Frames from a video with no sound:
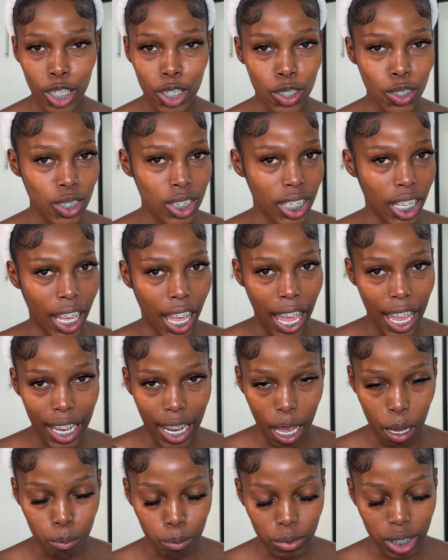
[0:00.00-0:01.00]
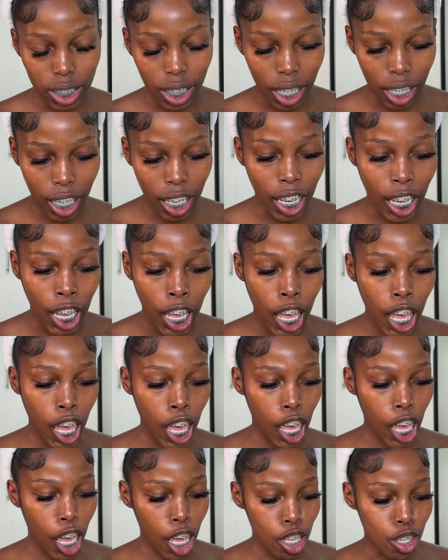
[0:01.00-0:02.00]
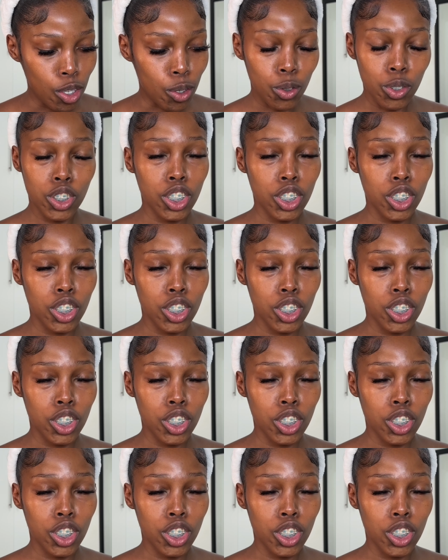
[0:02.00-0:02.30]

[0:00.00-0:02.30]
using and I'm starting a new